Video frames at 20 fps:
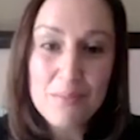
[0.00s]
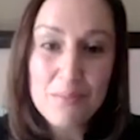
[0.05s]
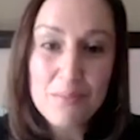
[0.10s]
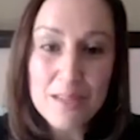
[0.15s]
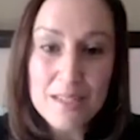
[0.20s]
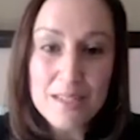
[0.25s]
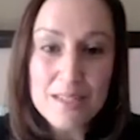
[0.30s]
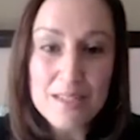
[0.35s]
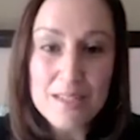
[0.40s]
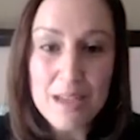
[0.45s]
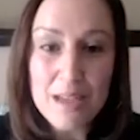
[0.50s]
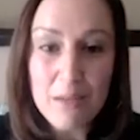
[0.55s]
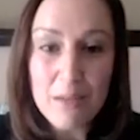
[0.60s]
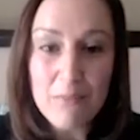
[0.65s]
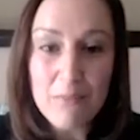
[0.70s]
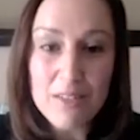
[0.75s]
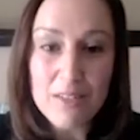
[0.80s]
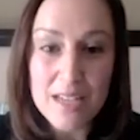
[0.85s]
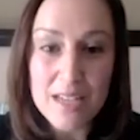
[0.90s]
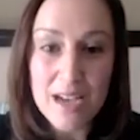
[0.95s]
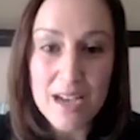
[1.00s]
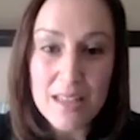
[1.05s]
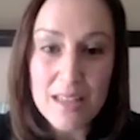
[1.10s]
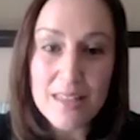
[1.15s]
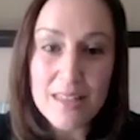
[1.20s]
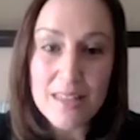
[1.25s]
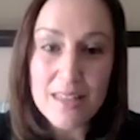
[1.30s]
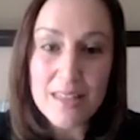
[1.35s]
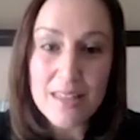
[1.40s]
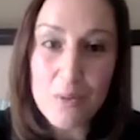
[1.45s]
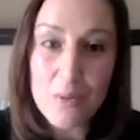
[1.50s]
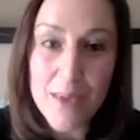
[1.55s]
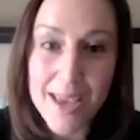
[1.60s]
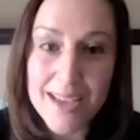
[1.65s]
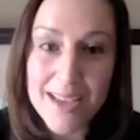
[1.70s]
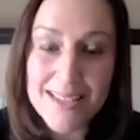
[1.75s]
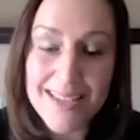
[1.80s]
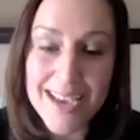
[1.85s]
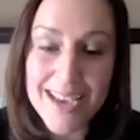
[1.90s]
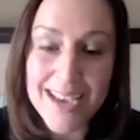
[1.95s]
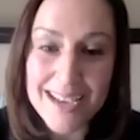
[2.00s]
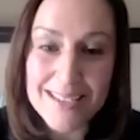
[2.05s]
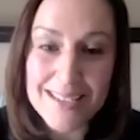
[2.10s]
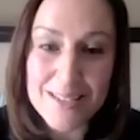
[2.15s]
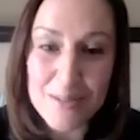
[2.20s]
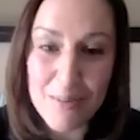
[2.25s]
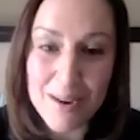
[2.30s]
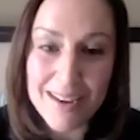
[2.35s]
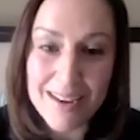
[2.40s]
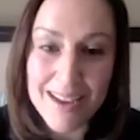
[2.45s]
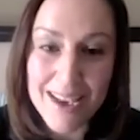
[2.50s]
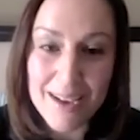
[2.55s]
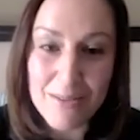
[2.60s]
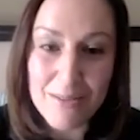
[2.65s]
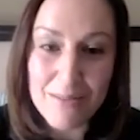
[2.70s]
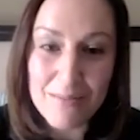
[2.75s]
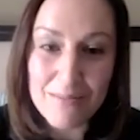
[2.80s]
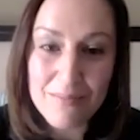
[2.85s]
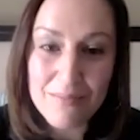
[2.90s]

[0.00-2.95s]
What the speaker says: Please come visit. I think it's okay to ask right now.